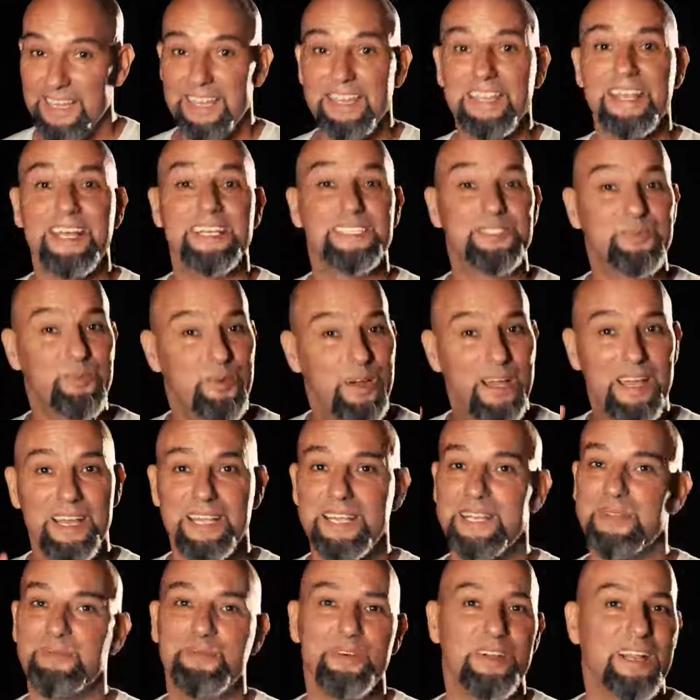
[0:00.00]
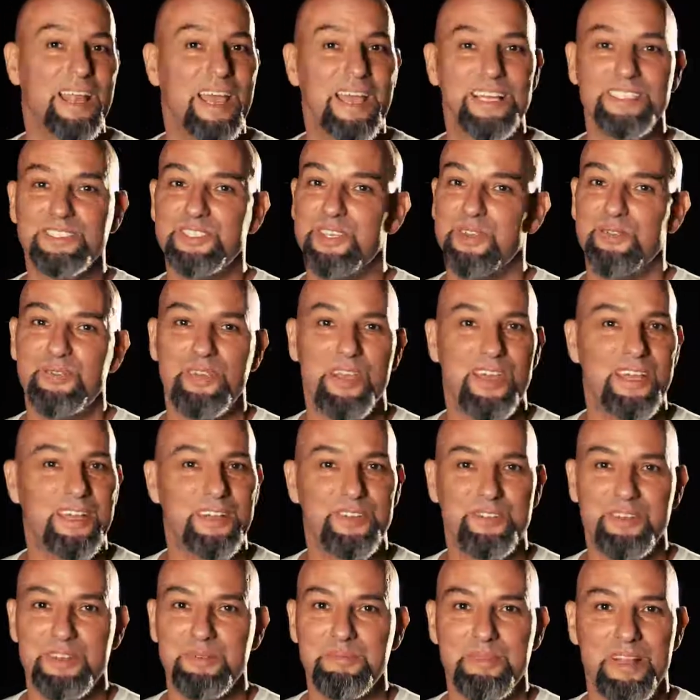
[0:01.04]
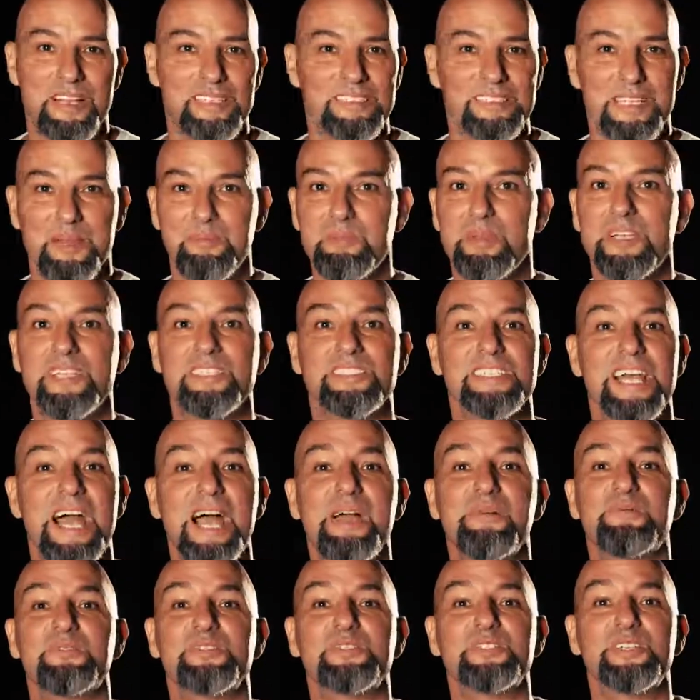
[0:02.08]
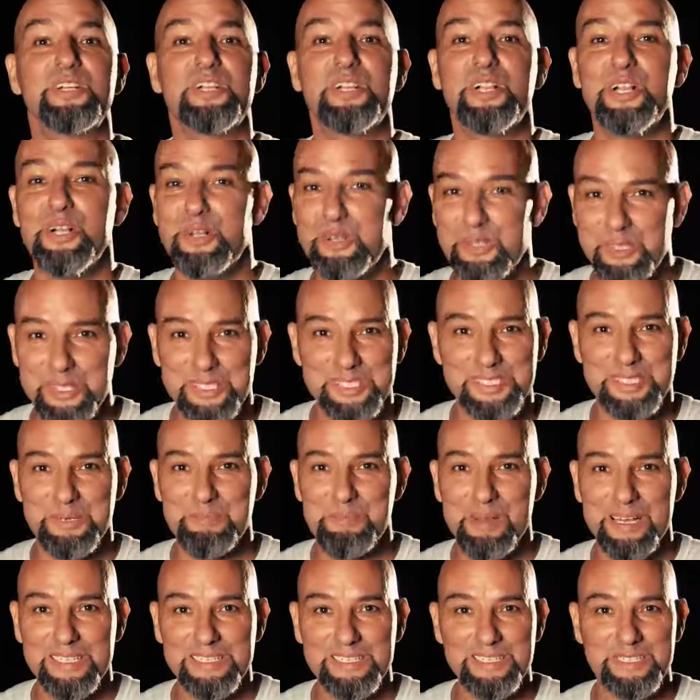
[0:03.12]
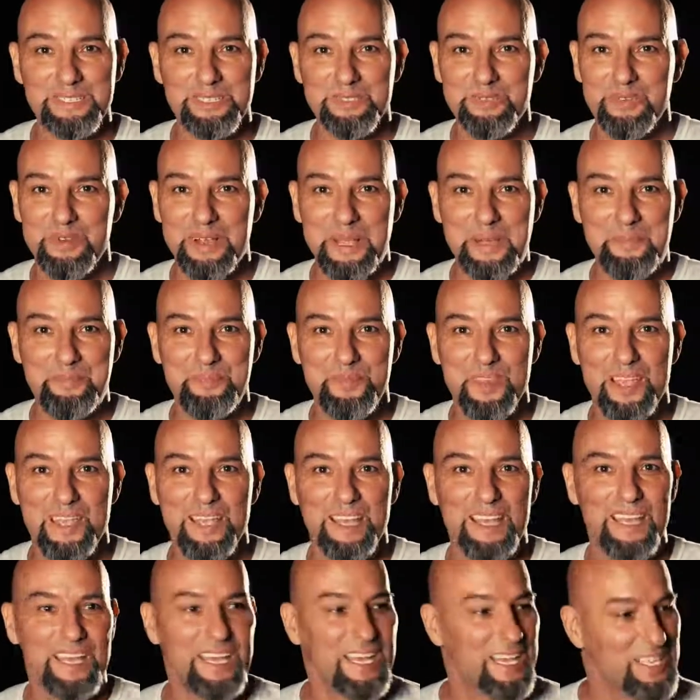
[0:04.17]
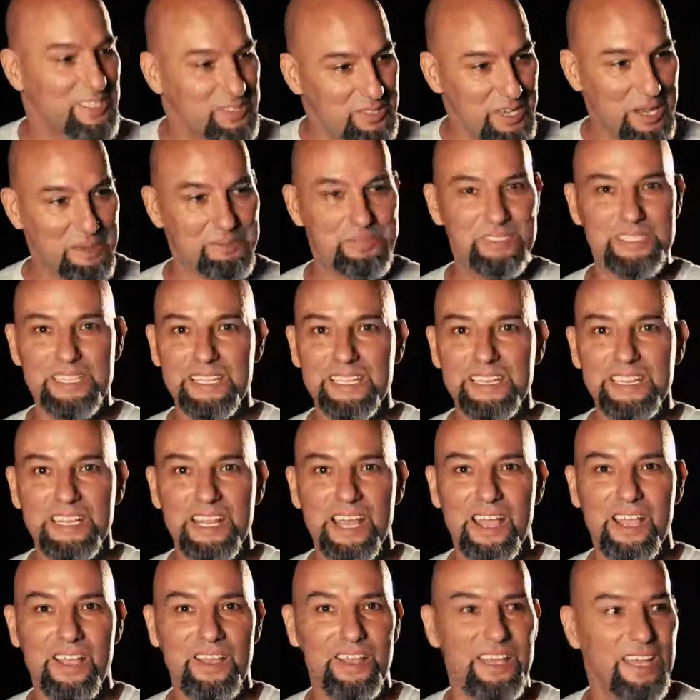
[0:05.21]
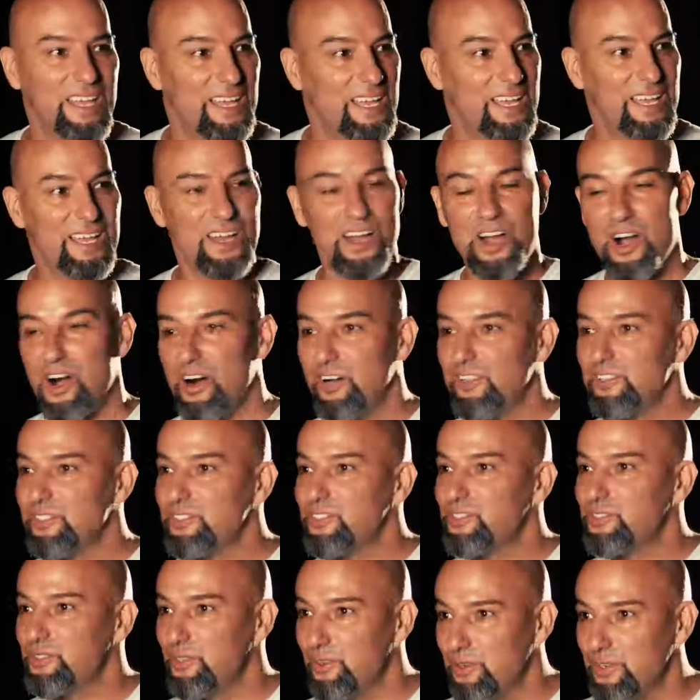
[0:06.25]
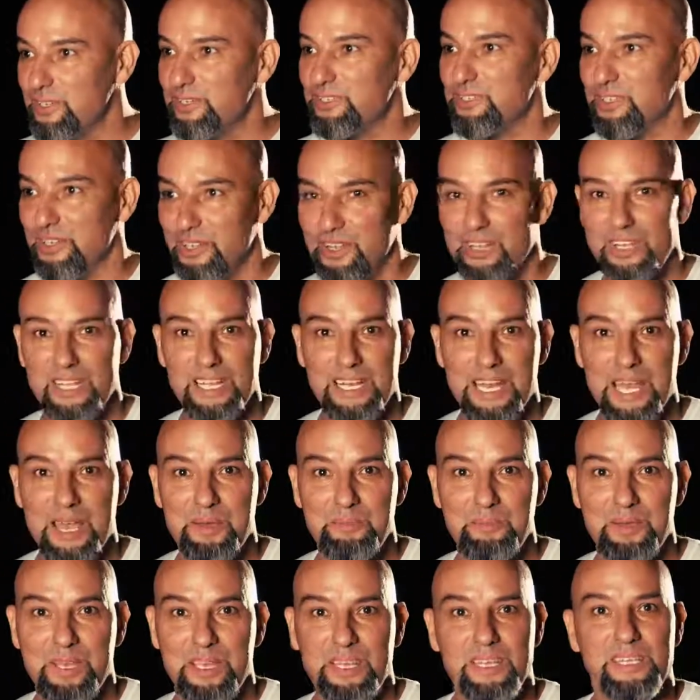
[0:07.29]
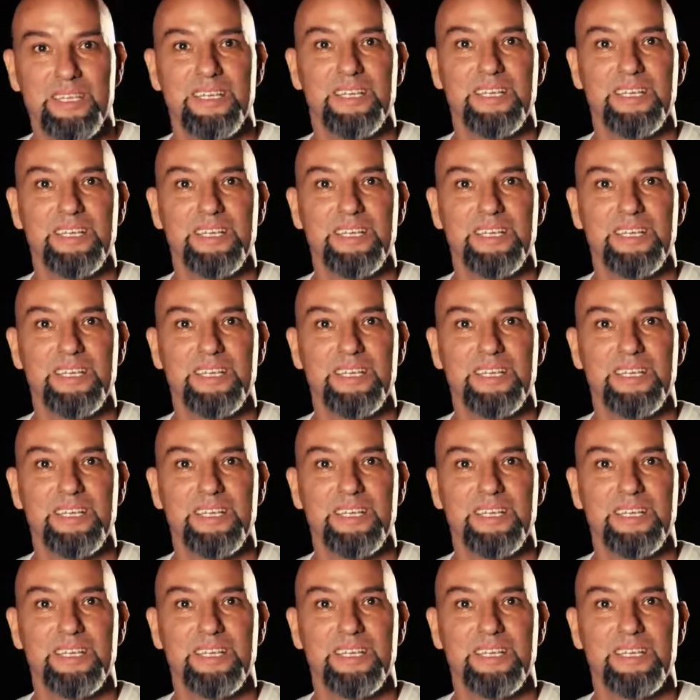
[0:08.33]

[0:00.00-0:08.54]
that's why I didn't want to ask you if you had a dream last night, because I was clueless about this dream. And so I'm sitting there. All the students are looking at me.